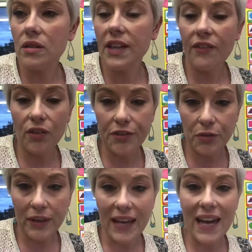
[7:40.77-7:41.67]
level
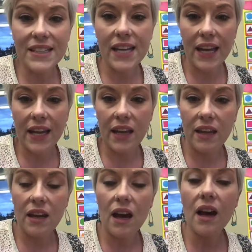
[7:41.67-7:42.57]
3 had
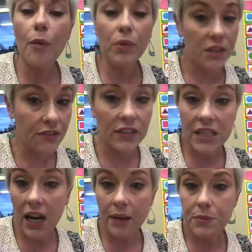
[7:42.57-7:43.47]
taken a couple different
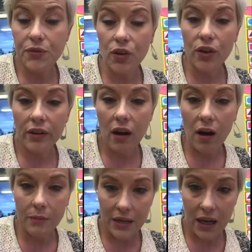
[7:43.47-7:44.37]
times for her to
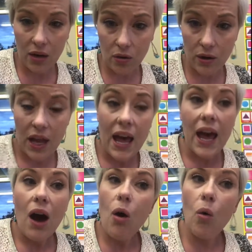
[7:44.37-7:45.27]
calm down,
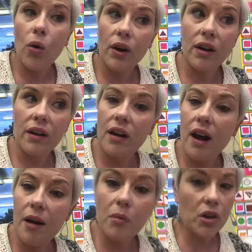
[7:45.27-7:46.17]
or
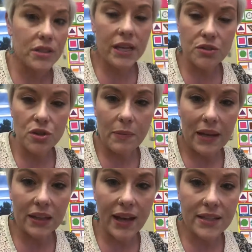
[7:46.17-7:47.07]
her tantrum
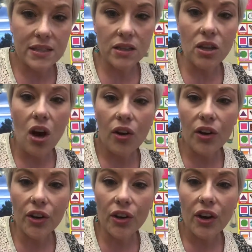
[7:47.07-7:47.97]
had lasted
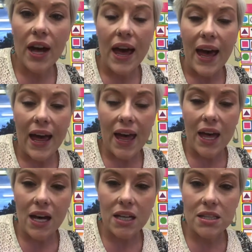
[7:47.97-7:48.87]
longer,
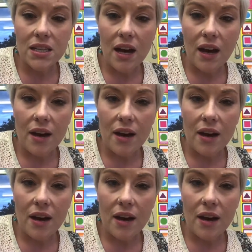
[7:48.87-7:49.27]
and